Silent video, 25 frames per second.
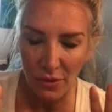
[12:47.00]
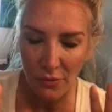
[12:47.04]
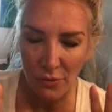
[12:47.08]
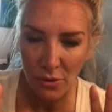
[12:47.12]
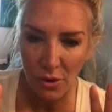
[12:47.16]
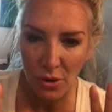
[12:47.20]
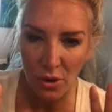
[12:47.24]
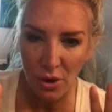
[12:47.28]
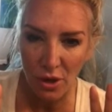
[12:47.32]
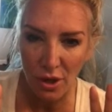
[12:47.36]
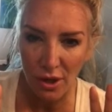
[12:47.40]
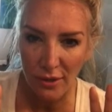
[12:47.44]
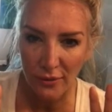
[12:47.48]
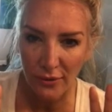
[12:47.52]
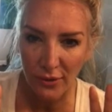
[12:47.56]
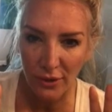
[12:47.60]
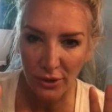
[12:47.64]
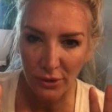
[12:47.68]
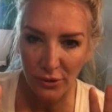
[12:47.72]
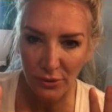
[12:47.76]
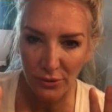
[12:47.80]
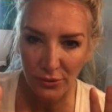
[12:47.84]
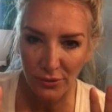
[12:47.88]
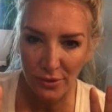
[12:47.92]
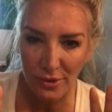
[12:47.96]
for all of
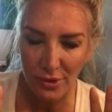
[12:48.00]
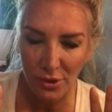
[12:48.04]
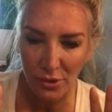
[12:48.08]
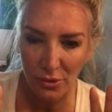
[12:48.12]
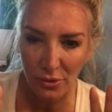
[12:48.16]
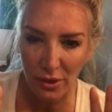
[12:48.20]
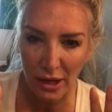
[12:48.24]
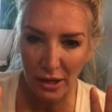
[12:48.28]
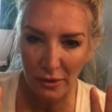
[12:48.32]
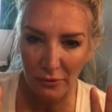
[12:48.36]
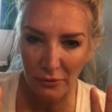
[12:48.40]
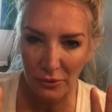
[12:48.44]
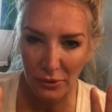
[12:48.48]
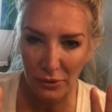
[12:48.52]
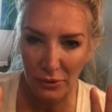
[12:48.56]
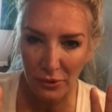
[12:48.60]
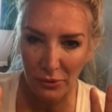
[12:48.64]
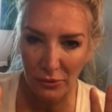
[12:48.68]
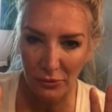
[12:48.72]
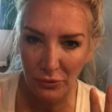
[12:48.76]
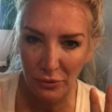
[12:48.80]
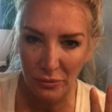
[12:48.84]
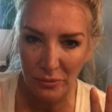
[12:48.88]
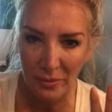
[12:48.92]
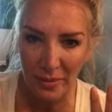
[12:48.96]
you. So
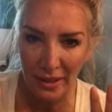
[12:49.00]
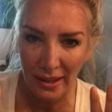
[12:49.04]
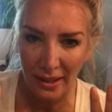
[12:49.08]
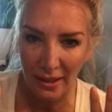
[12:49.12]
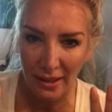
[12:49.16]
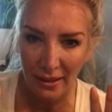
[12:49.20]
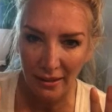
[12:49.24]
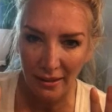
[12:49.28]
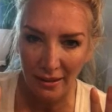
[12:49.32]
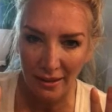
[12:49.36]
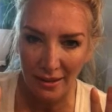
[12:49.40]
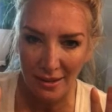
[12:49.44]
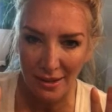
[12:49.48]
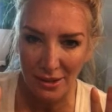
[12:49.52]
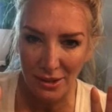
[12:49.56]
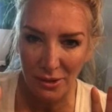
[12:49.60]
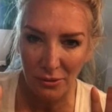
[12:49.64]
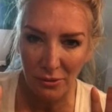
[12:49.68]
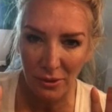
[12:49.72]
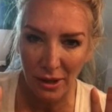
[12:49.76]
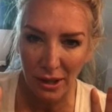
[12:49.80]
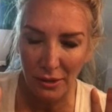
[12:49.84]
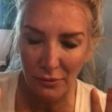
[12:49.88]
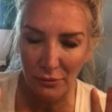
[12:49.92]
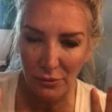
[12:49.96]
grateful for me. So
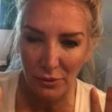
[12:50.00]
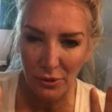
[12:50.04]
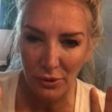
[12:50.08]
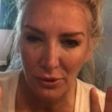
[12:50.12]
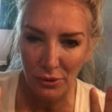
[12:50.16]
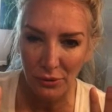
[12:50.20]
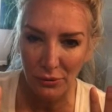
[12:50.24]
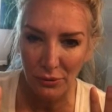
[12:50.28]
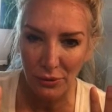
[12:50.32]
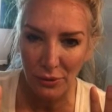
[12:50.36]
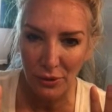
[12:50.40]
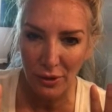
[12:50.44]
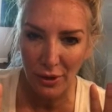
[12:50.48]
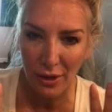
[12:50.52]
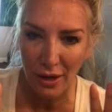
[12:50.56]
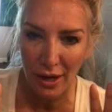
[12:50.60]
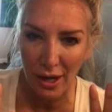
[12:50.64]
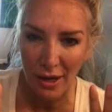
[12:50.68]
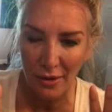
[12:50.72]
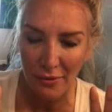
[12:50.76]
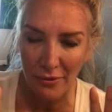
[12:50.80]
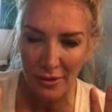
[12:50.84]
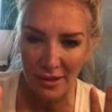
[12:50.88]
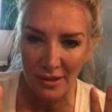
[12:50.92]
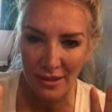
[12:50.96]
grateful for our
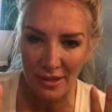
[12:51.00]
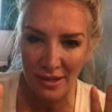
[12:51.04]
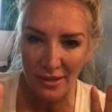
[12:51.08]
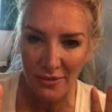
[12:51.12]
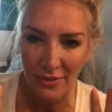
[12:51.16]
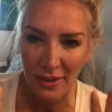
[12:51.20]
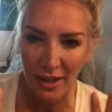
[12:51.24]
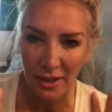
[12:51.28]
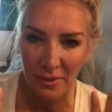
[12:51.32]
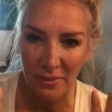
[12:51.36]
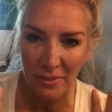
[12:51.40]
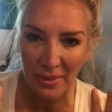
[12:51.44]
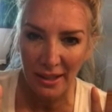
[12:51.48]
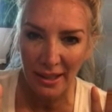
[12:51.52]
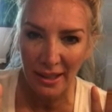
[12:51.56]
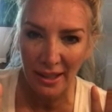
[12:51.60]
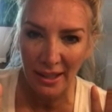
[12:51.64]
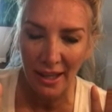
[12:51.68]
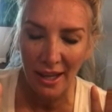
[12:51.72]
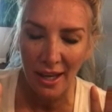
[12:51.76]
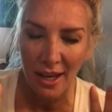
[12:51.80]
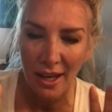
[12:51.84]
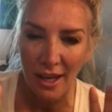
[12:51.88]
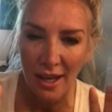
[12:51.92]
Heavens family.